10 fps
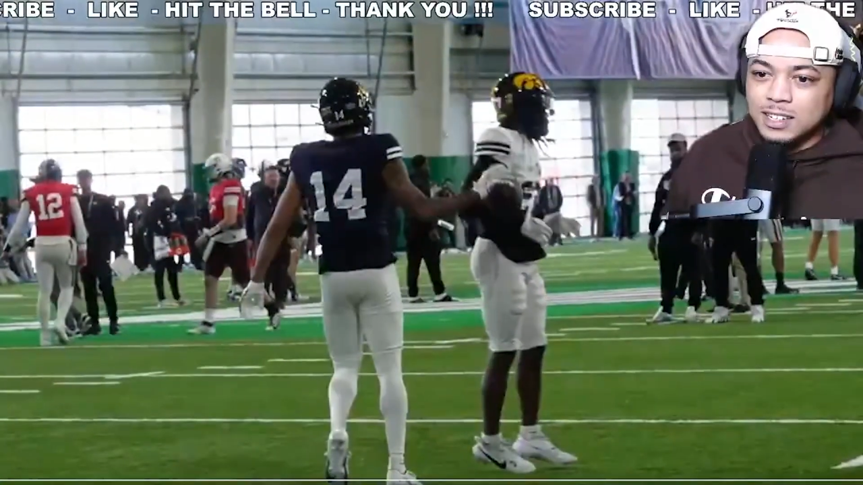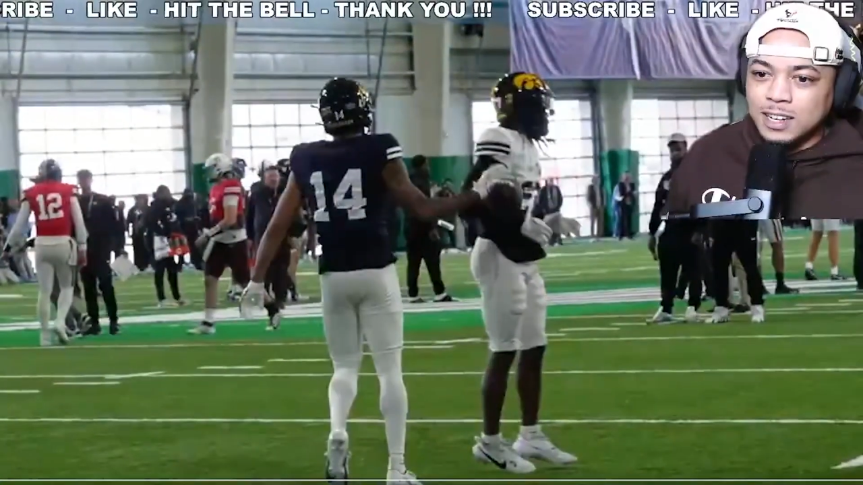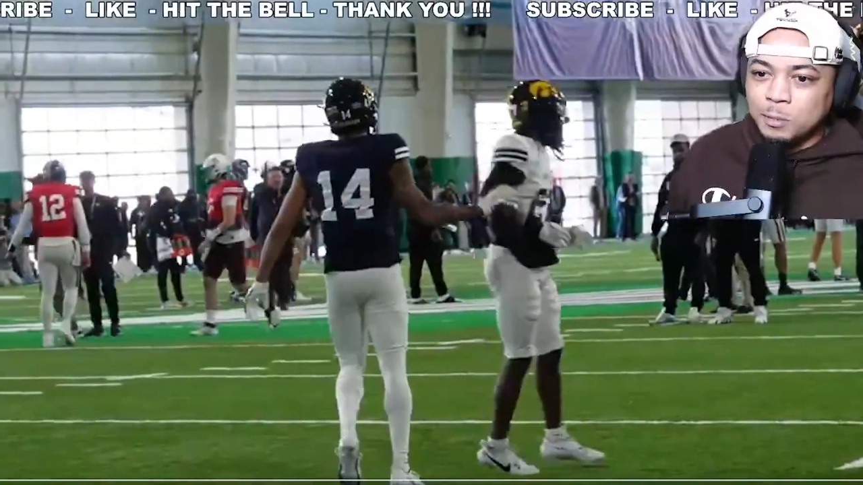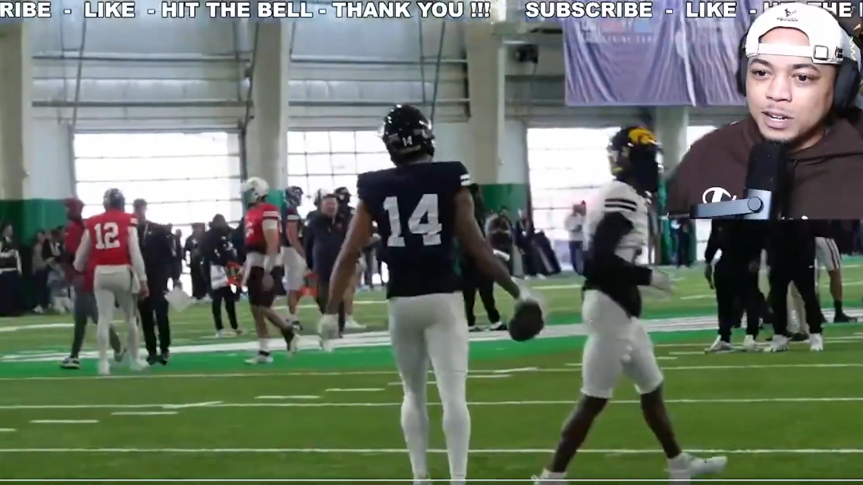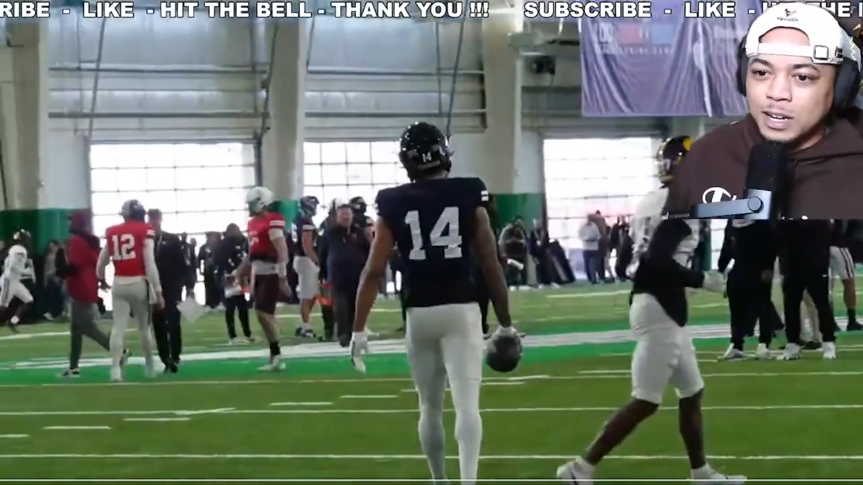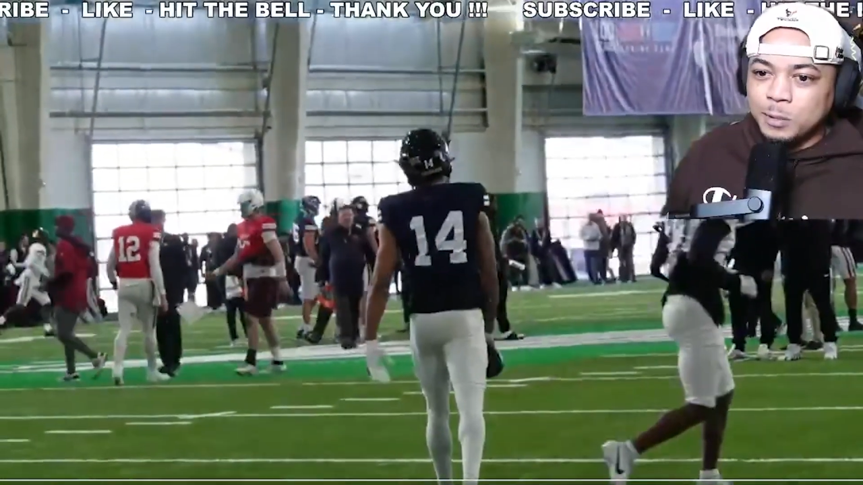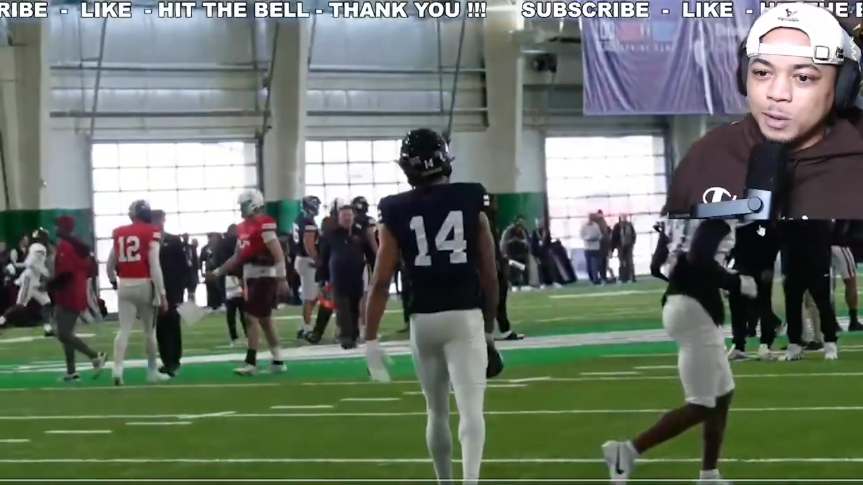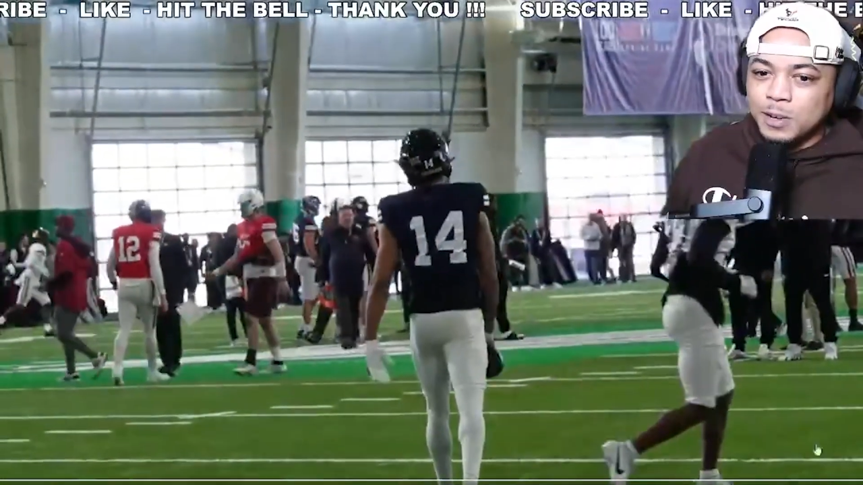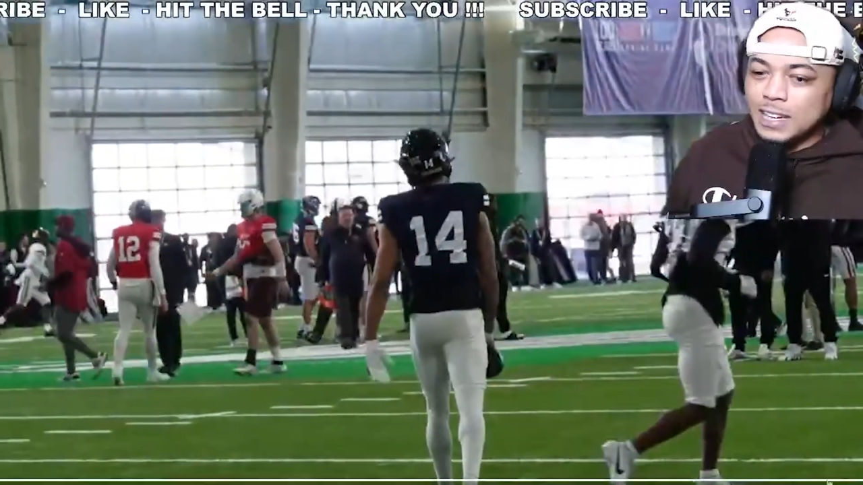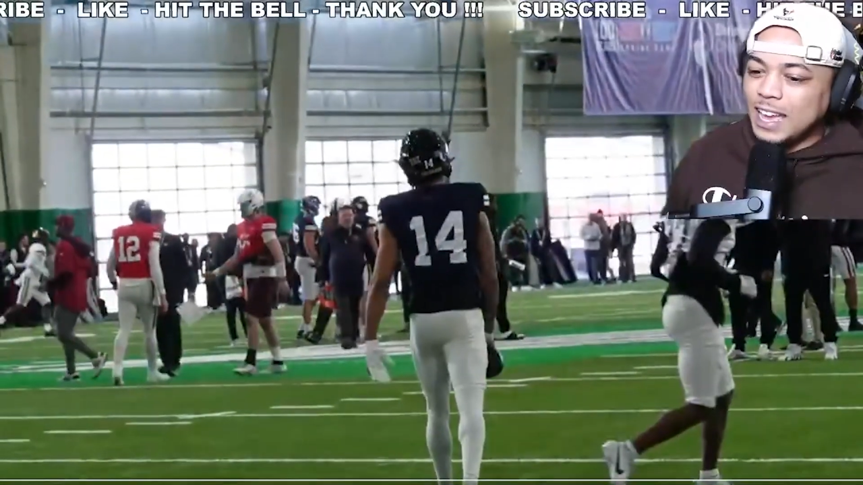That boy
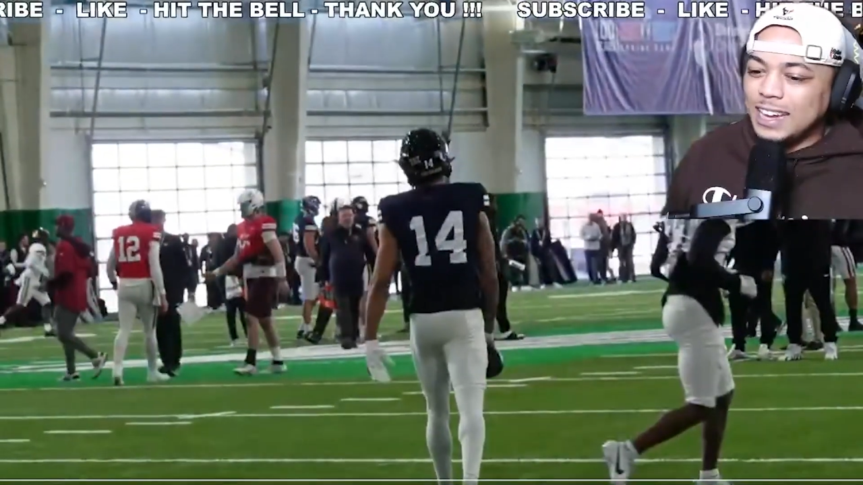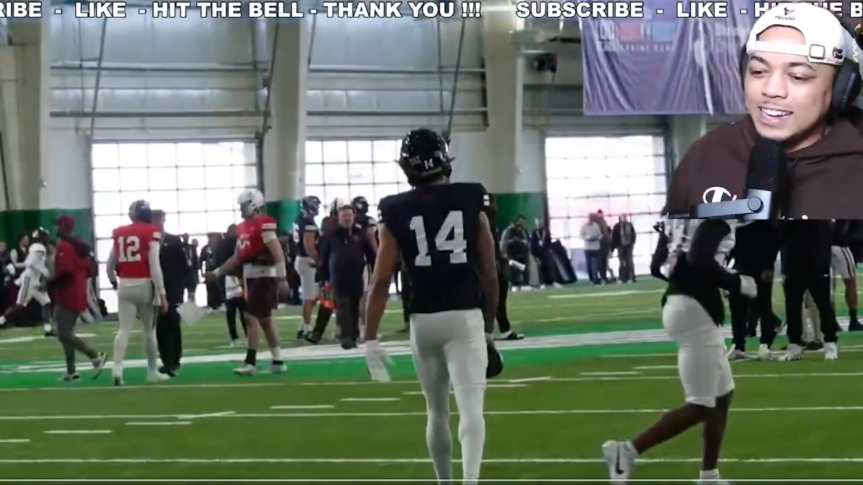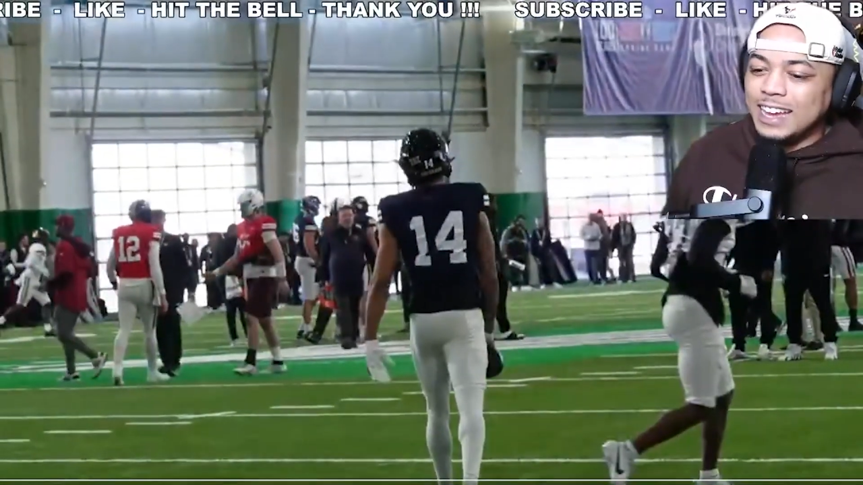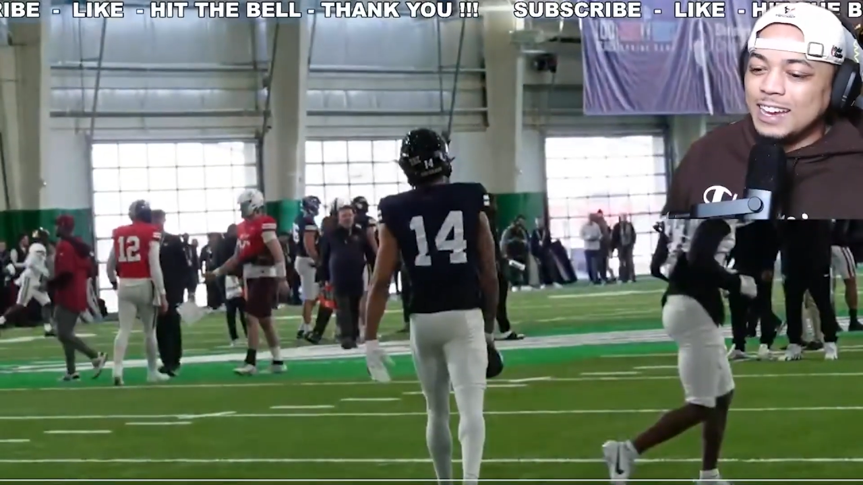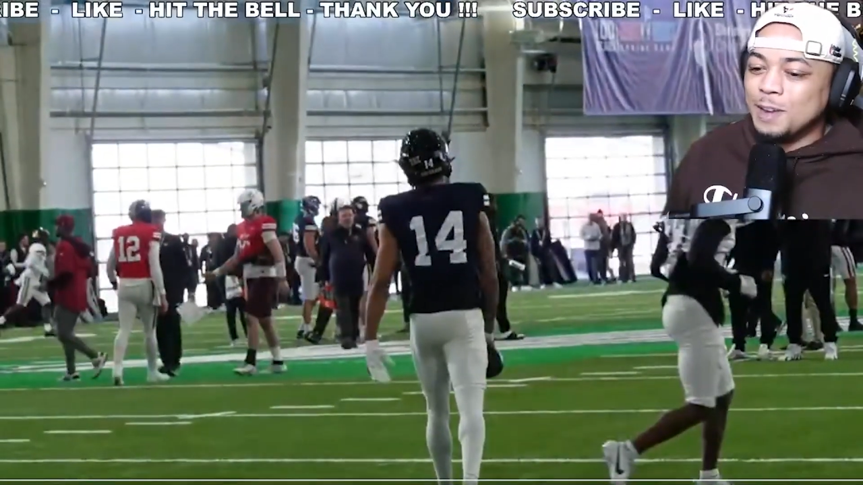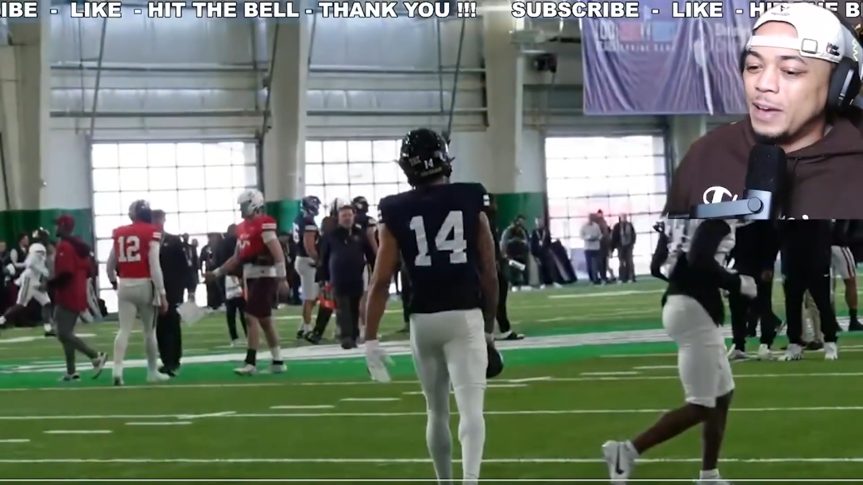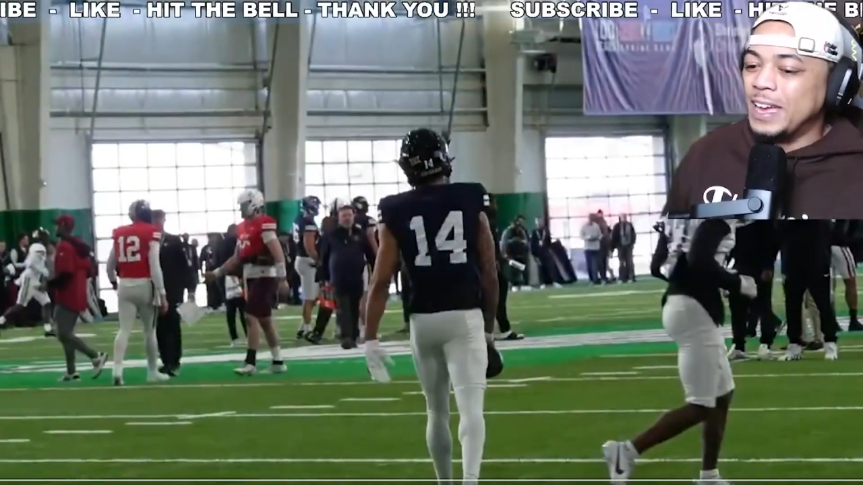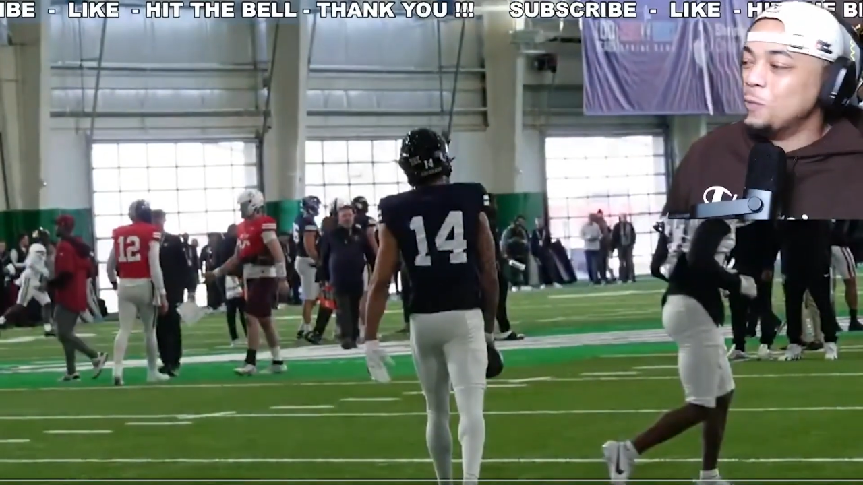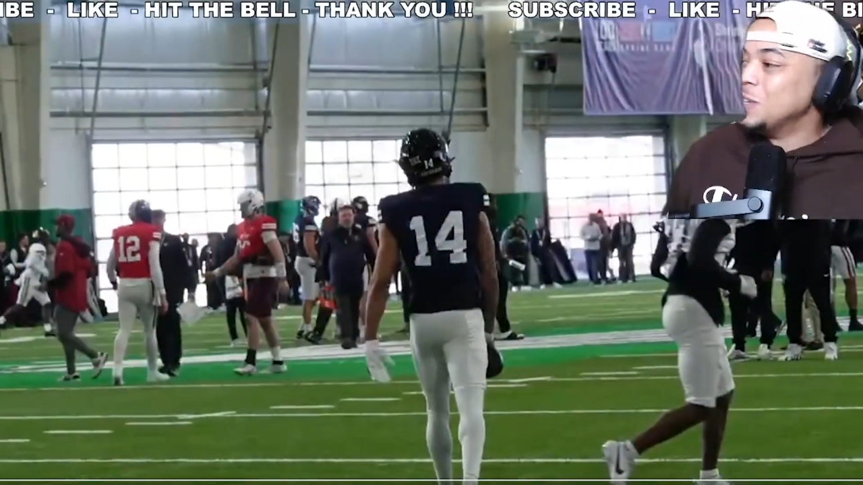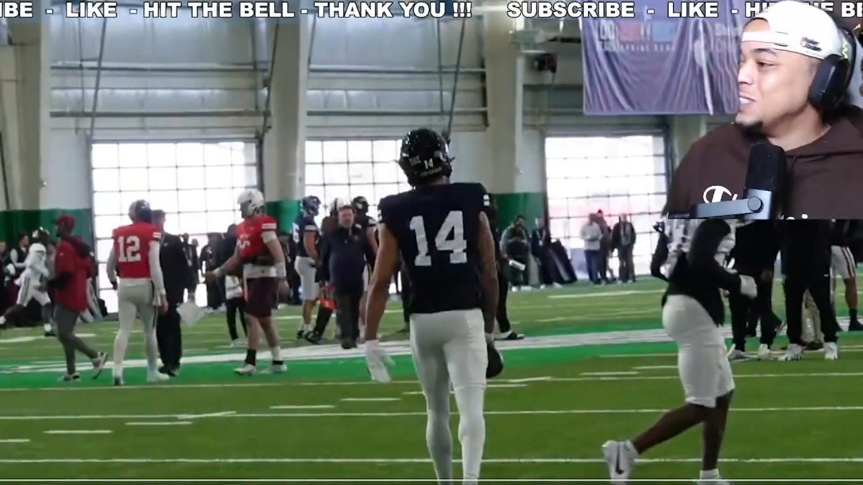was. Hey, nah, never mind. He
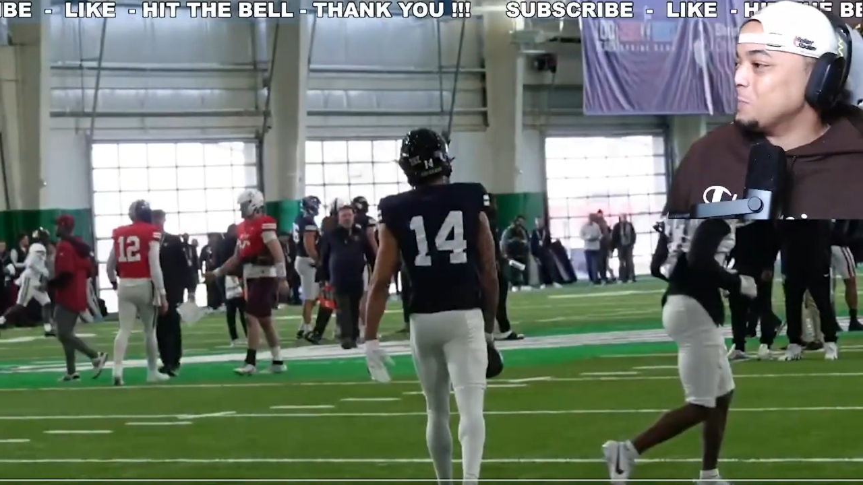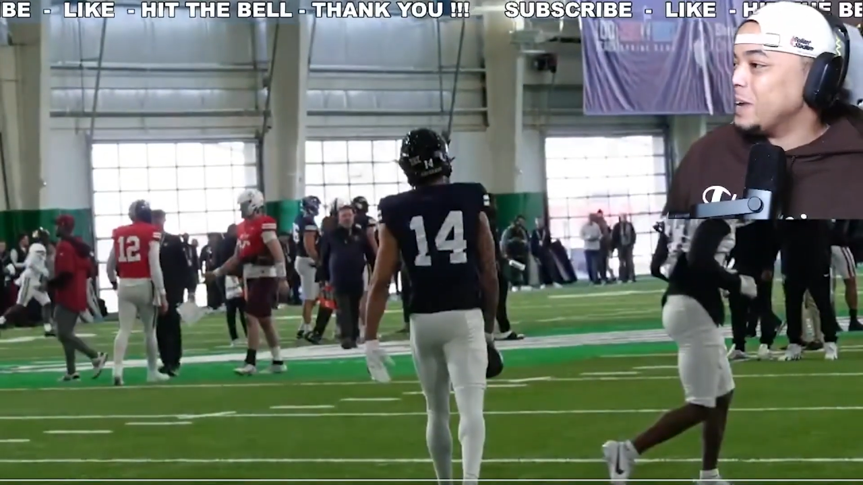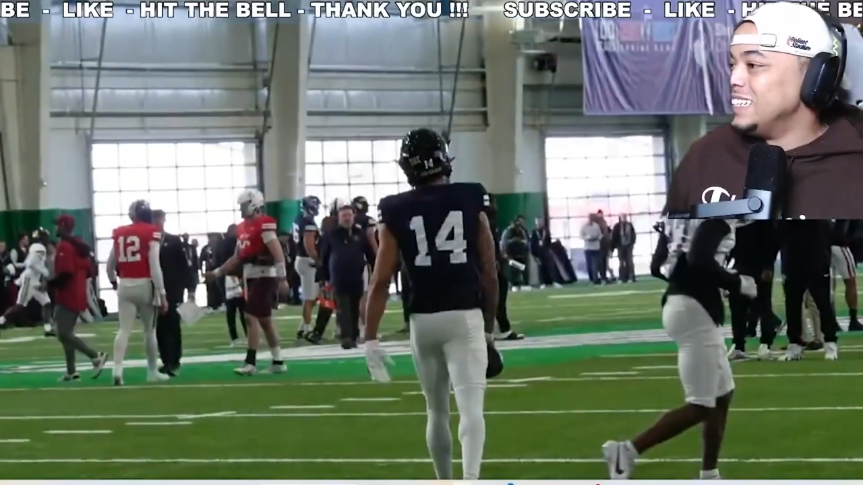wasn't surprised.